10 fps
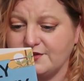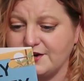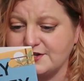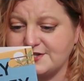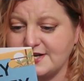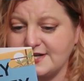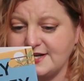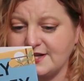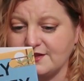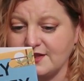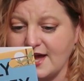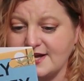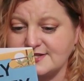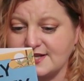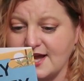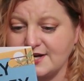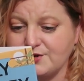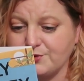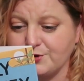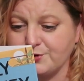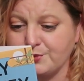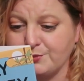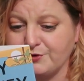They are standing in the last lighted room